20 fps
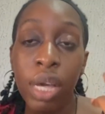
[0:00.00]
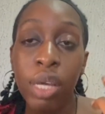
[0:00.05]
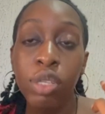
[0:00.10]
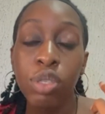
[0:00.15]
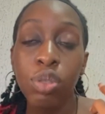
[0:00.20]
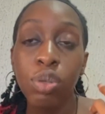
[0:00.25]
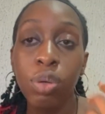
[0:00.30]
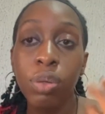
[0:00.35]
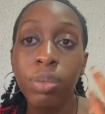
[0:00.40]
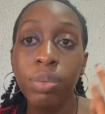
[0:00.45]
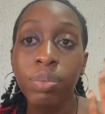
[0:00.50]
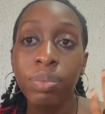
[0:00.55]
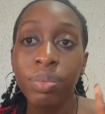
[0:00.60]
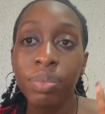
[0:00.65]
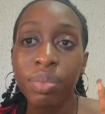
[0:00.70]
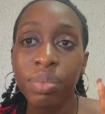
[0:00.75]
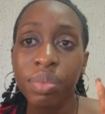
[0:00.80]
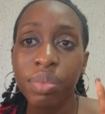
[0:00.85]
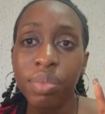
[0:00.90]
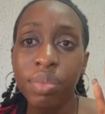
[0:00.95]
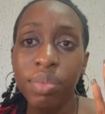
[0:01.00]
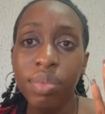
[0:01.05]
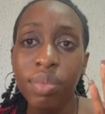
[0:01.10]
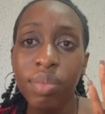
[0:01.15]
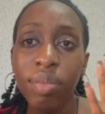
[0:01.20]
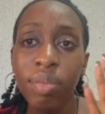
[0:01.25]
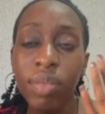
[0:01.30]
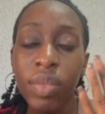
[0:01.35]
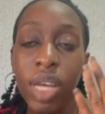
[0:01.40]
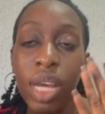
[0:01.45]
So
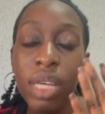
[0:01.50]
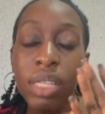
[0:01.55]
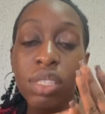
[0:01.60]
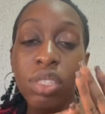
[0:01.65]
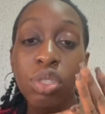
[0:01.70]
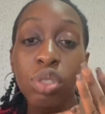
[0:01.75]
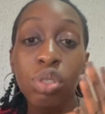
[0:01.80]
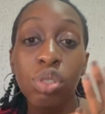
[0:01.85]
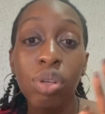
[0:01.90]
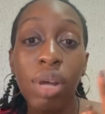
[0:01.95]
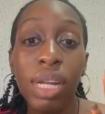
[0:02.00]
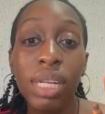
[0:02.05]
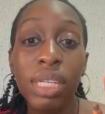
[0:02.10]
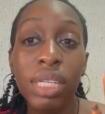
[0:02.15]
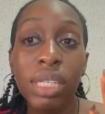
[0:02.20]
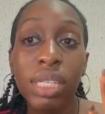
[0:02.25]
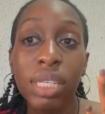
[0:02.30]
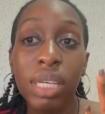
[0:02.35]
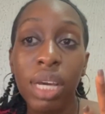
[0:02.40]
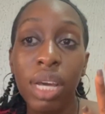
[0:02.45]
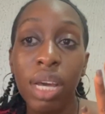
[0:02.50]
it is usually